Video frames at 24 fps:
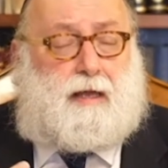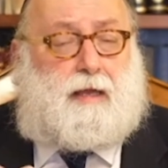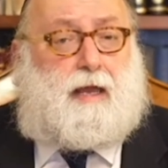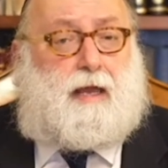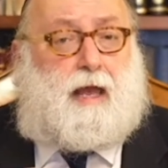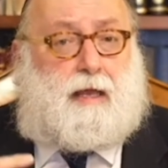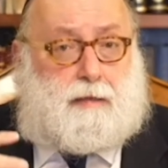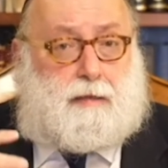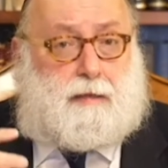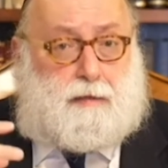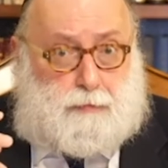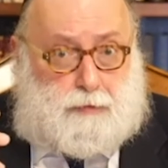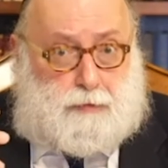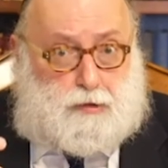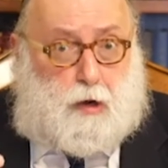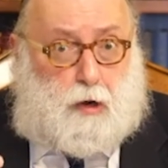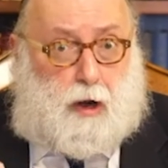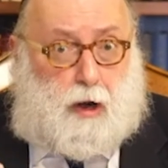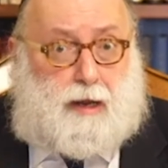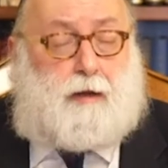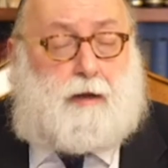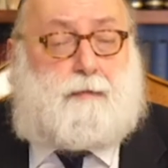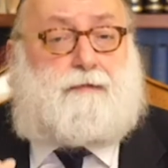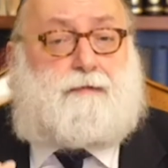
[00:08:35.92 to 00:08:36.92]
and
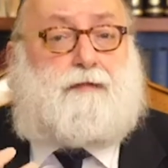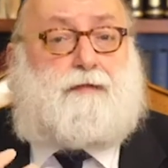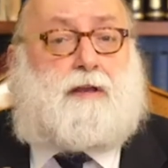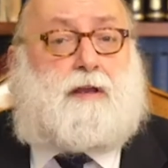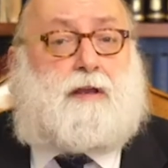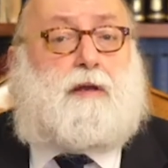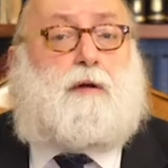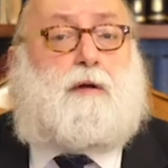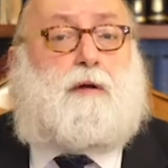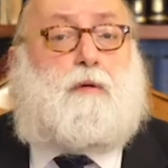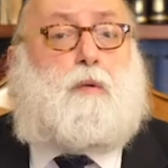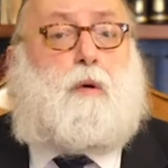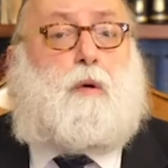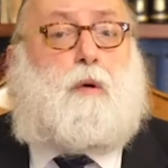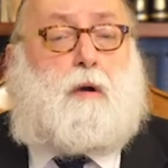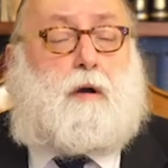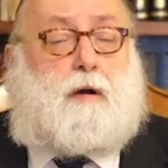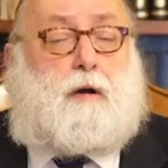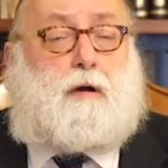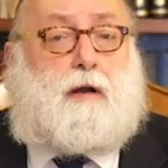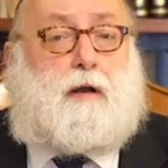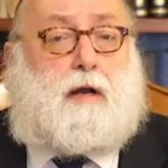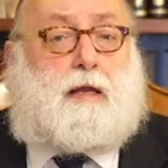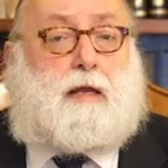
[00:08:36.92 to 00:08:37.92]
triumphing in a
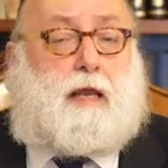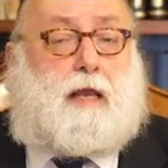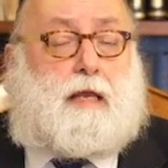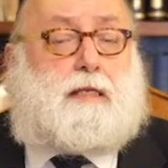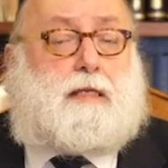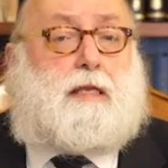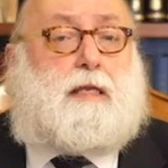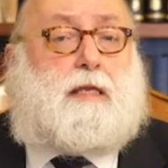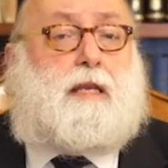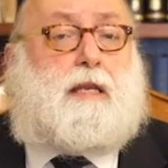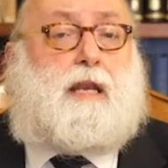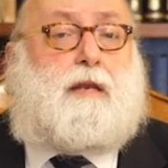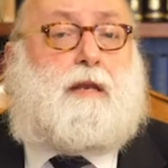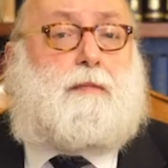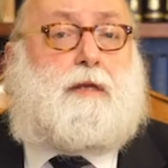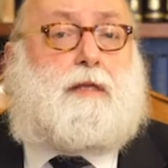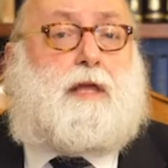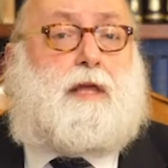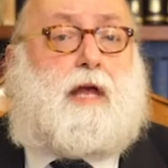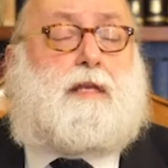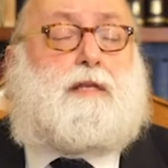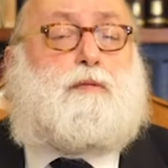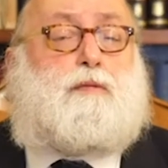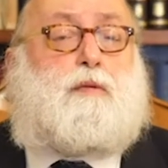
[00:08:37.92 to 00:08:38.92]
war against an enemy,
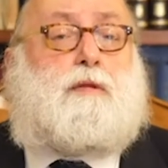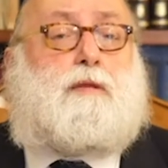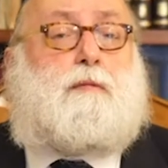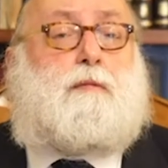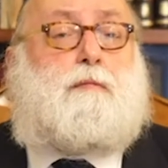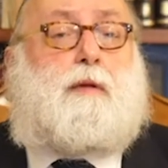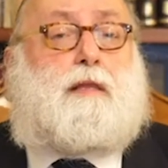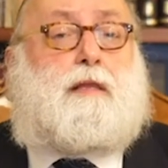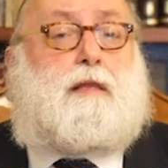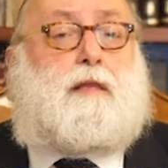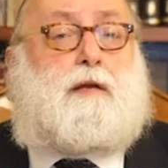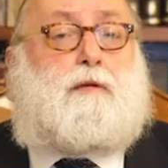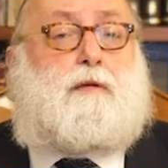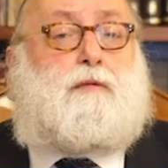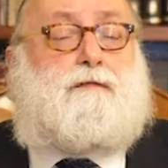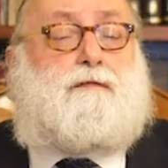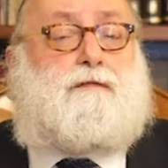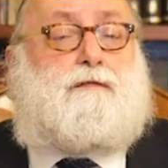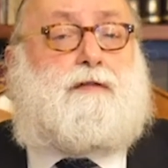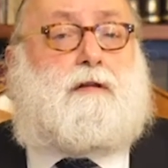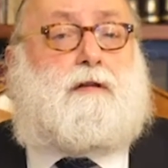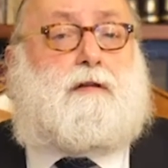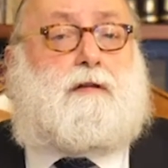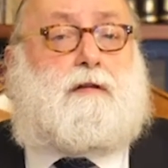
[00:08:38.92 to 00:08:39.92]
that's when the Melech
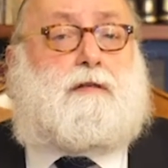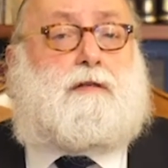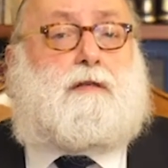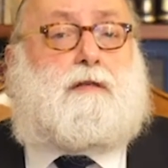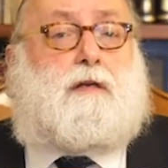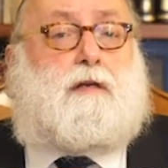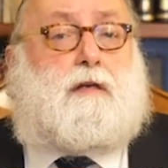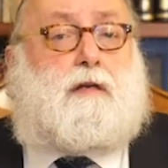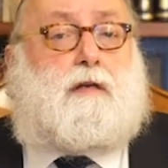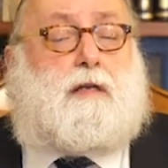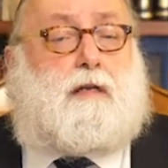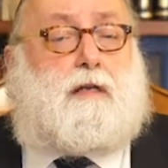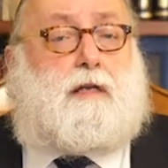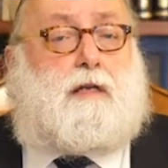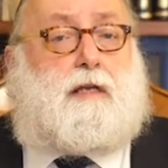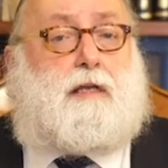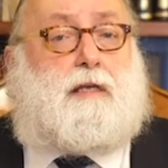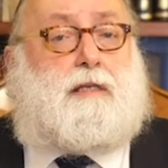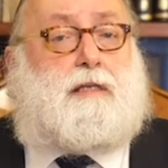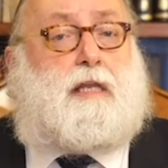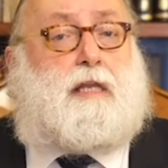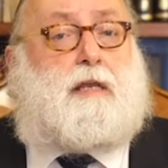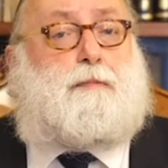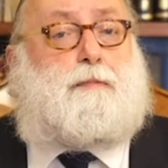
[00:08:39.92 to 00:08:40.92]
reveals
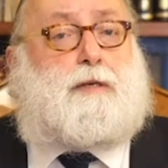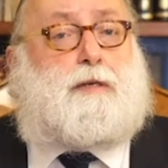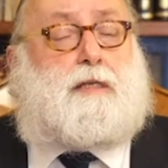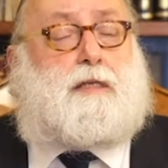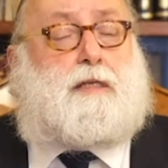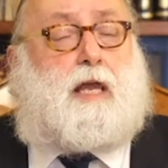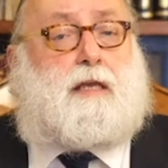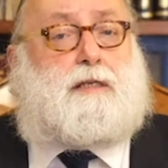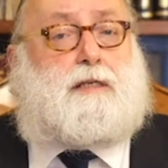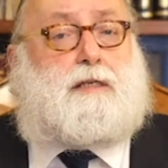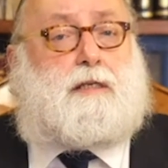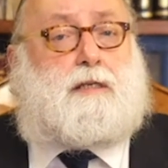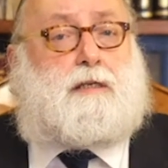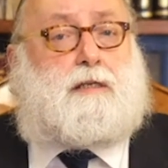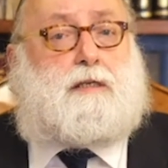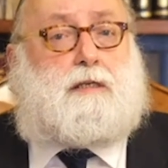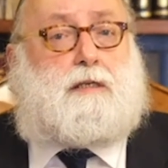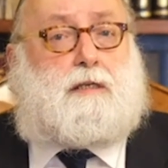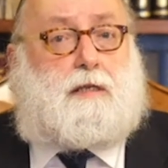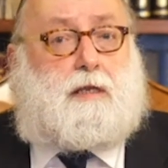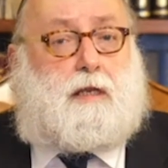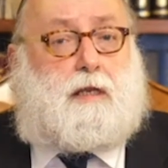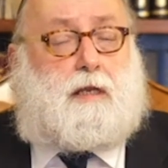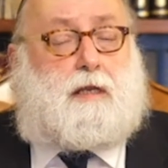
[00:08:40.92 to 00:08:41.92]
his deepest
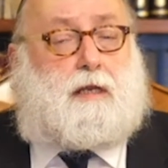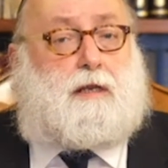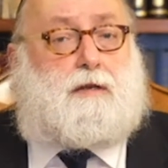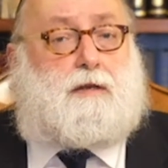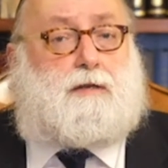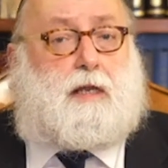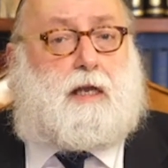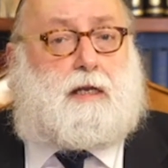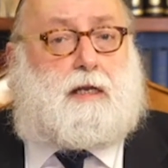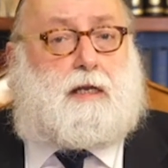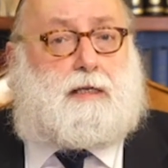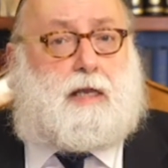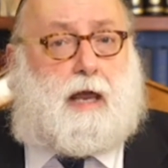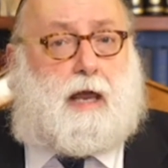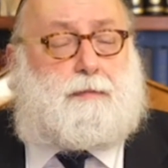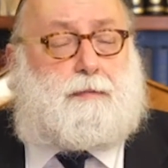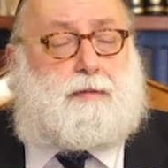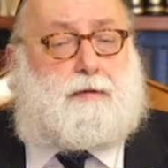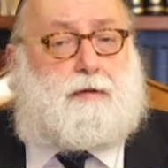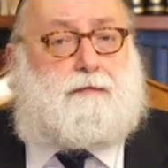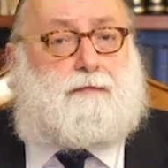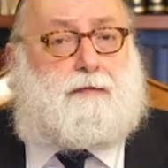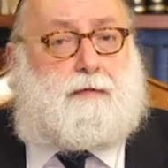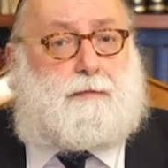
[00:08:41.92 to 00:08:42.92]
essence. And he gives the
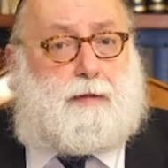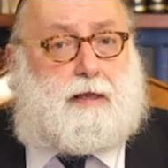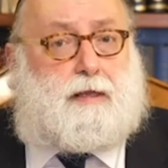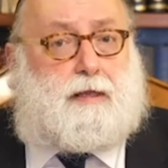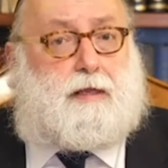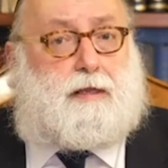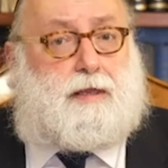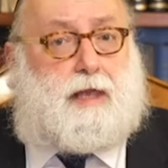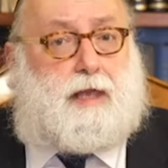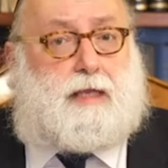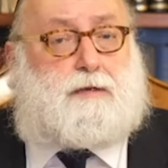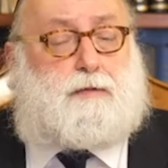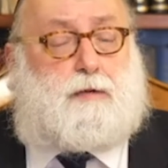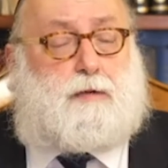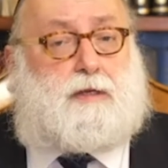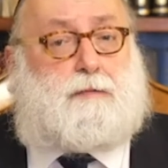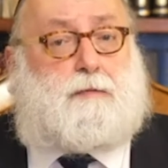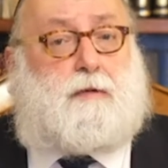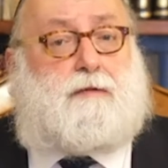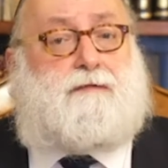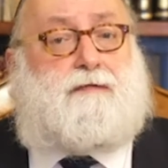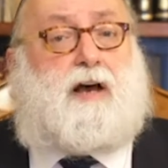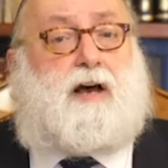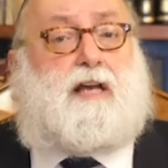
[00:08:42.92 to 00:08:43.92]
example of a Melech, that's when he's
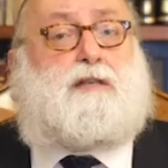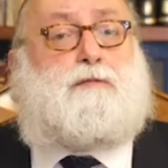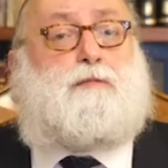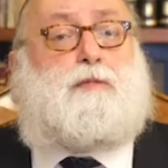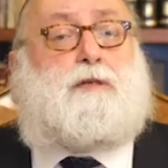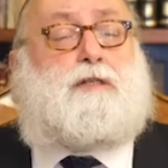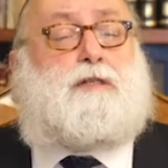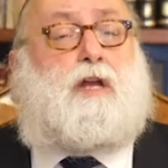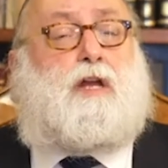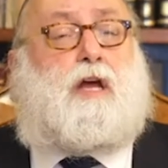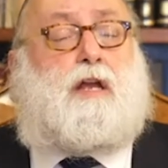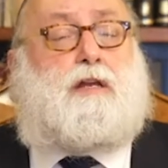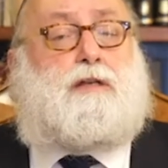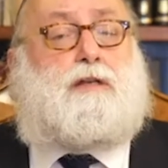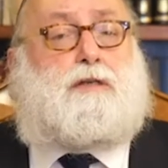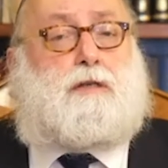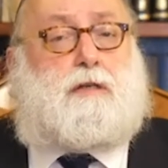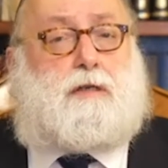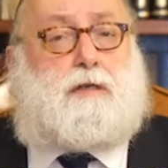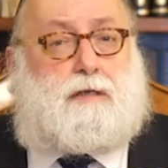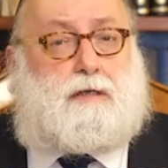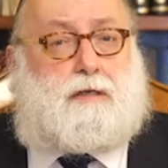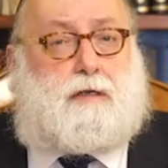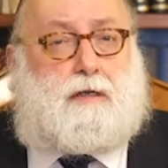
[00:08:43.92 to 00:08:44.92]
Mevazbez the
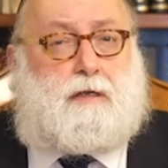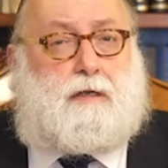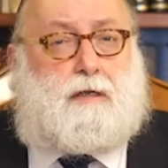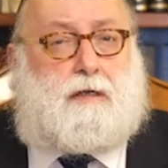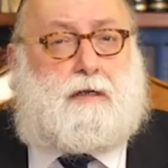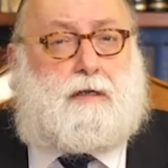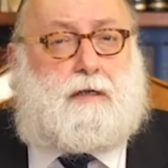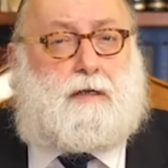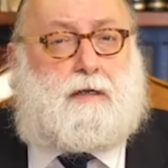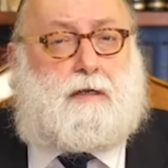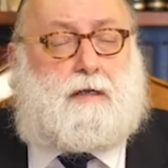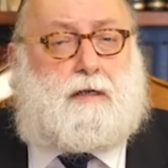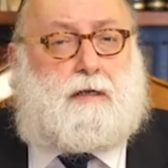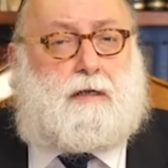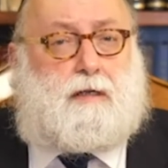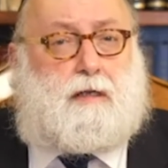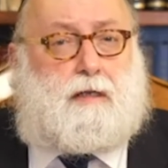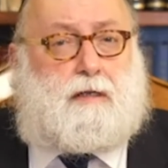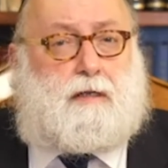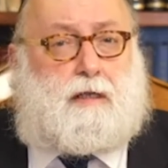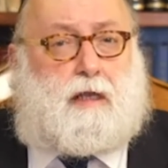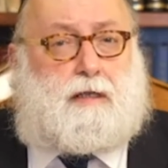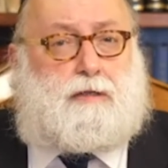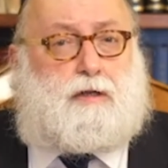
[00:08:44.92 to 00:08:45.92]
Eitzes,
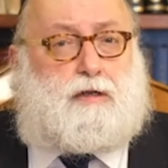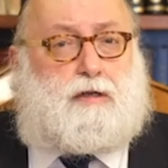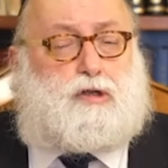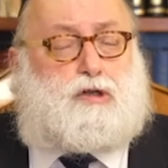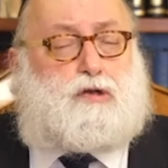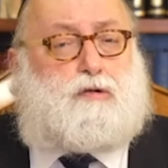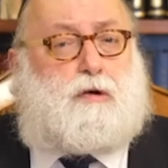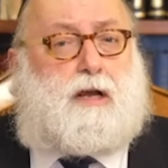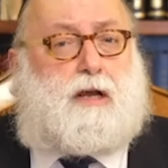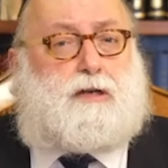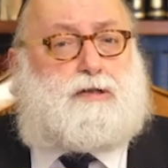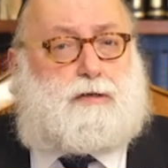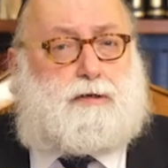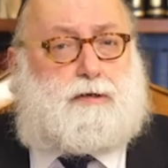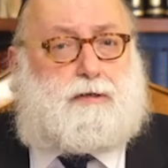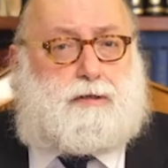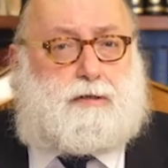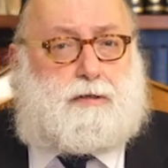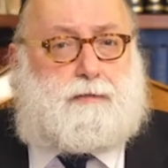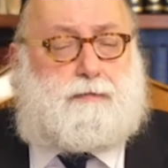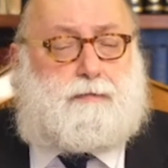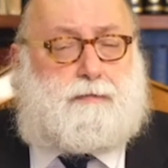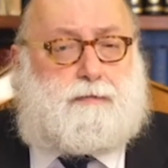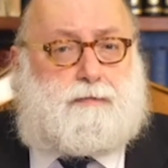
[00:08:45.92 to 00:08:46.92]
that the
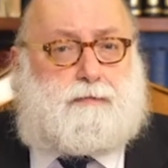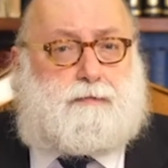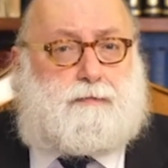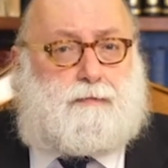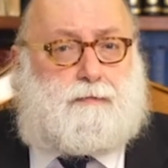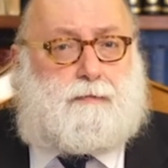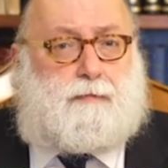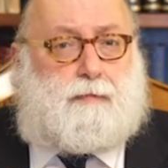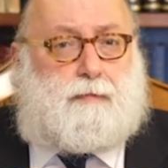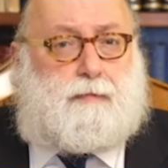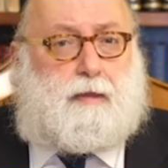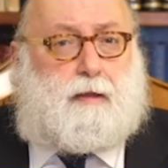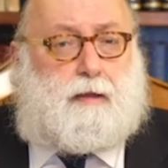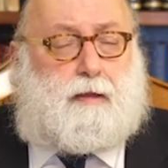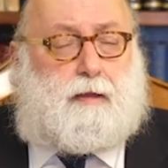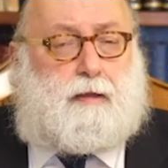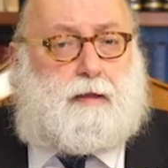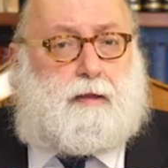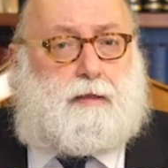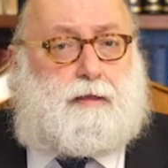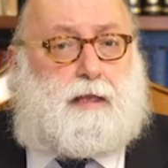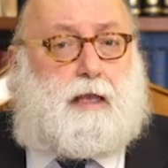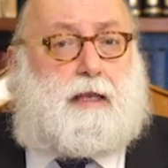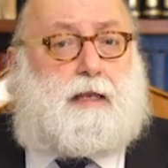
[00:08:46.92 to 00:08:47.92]
treasures
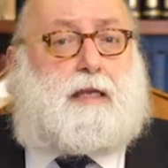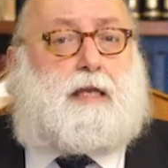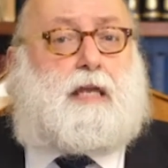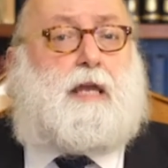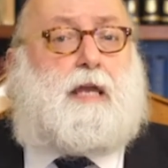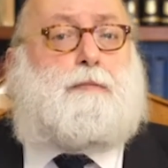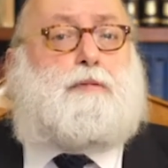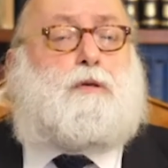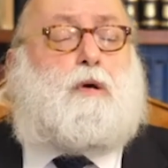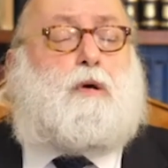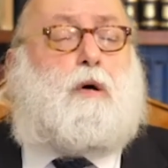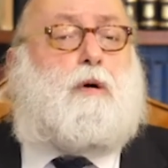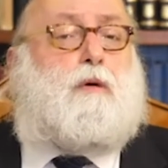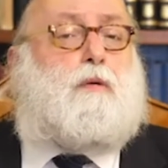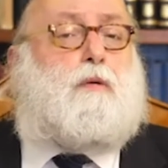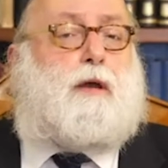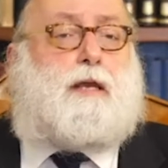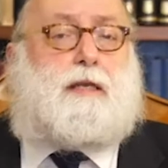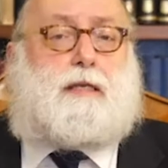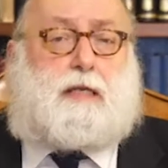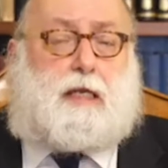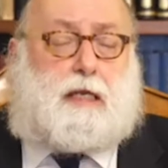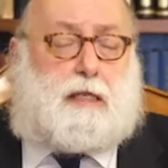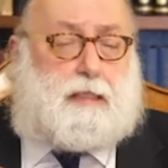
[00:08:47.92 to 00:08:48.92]
that he keeps
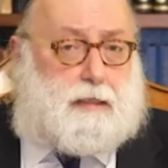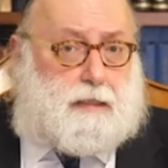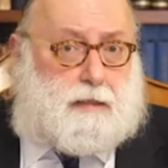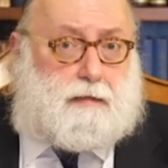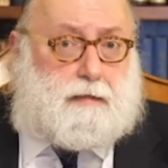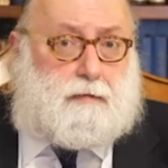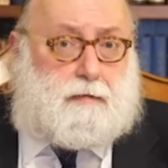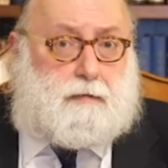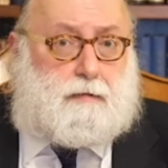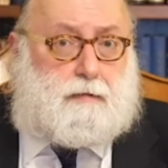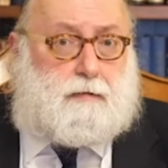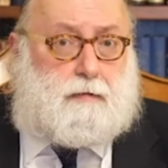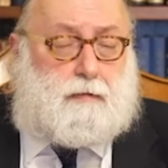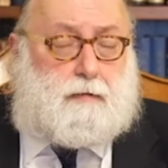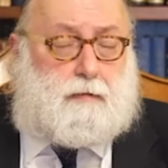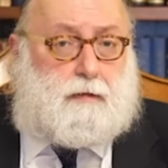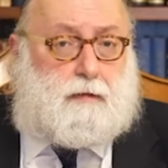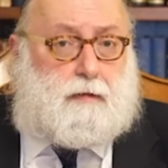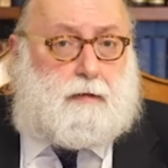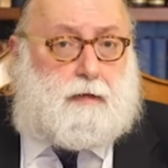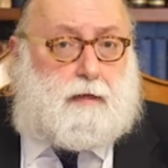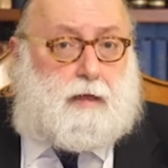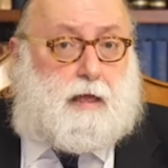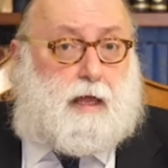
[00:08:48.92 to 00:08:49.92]
always hidden
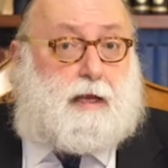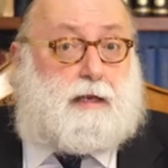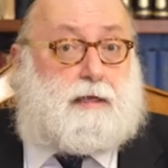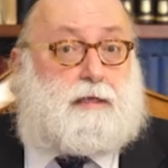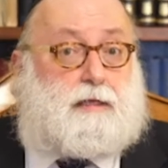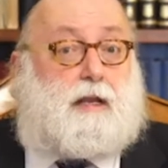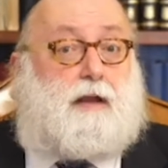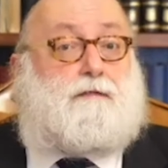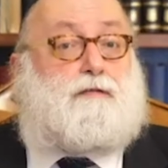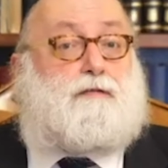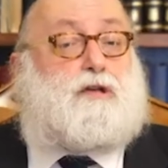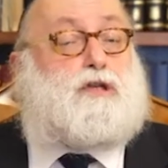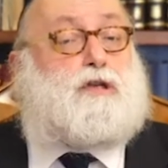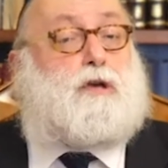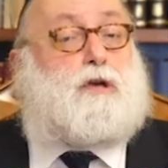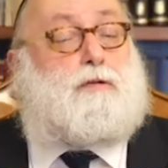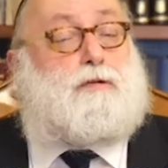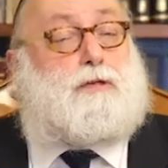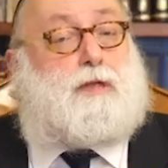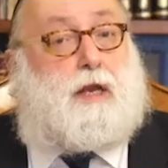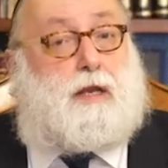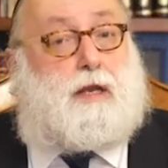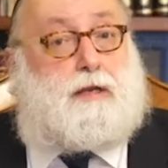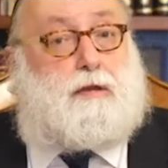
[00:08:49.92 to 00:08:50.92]
and is never
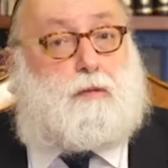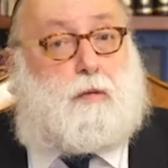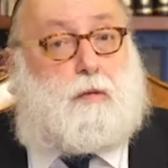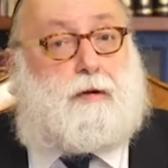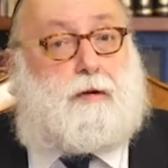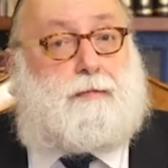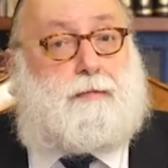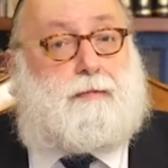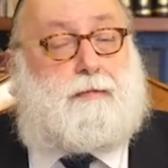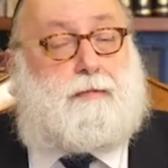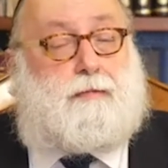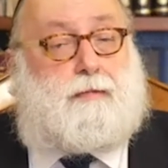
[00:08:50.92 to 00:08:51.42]
shown to anyone.